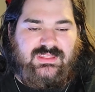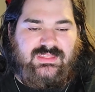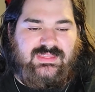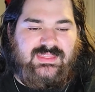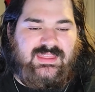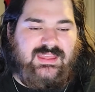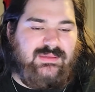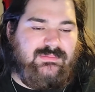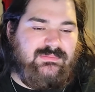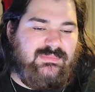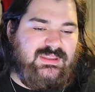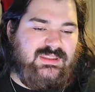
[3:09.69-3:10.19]

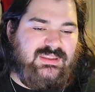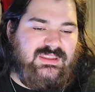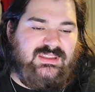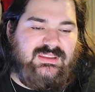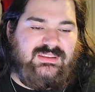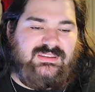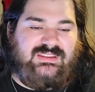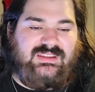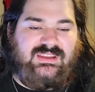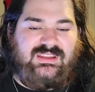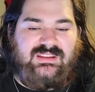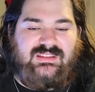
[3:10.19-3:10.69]
That
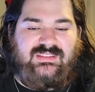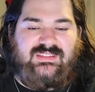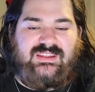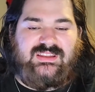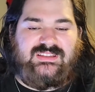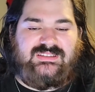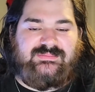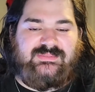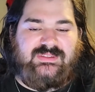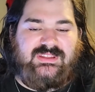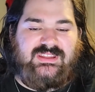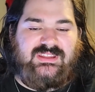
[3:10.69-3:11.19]
meaning data that
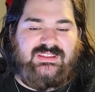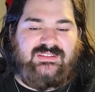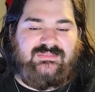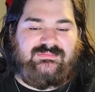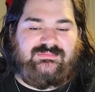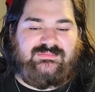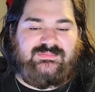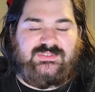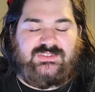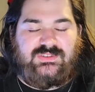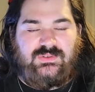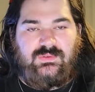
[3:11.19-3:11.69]
is being
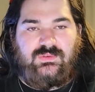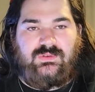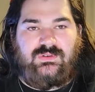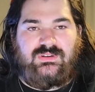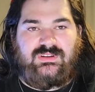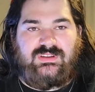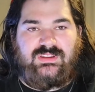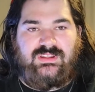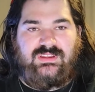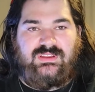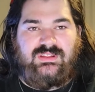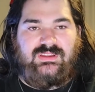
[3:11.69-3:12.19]

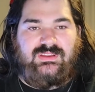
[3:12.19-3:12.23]
stored.